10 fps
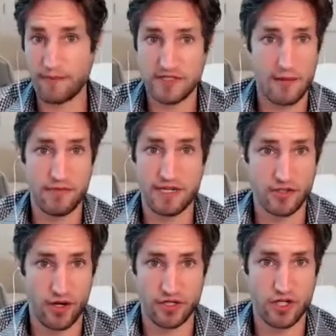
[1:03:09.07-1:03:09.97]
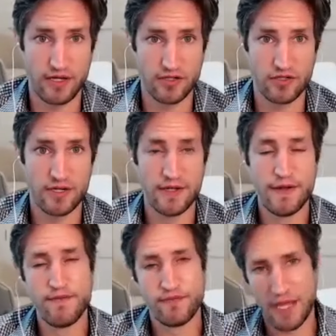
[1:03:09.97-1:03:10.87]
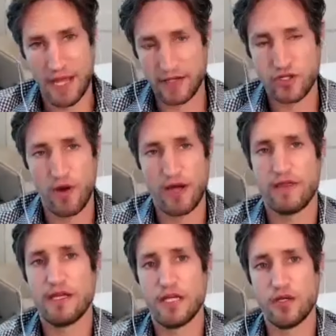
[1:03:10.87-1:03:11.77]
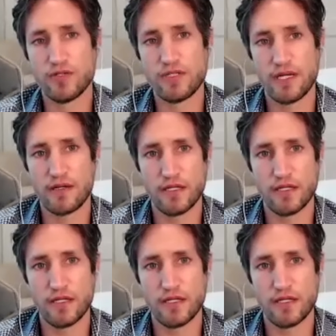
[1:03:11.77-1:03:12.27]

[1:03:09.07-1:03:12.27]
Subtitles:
Something's got to change. And so I think using